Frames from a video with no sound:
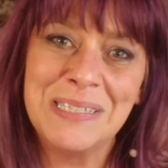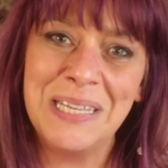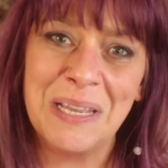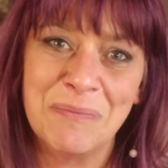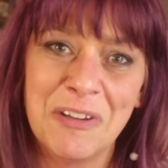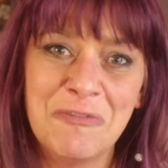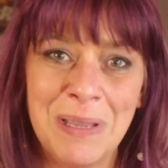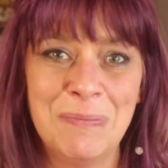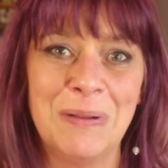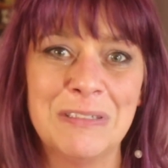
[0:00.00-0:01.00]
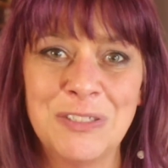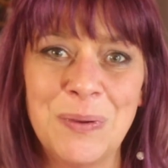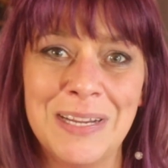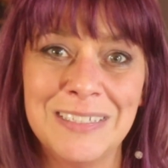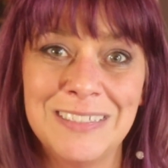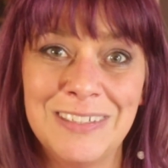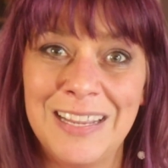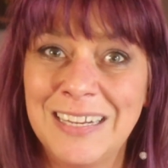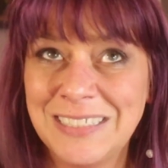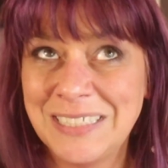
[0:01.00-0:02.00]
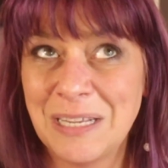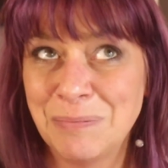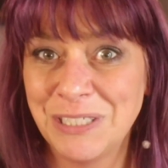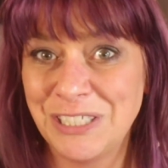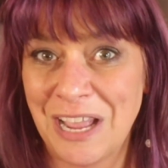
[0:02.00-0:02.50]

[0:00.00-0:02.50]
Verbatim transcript: big team of people joined in a Steps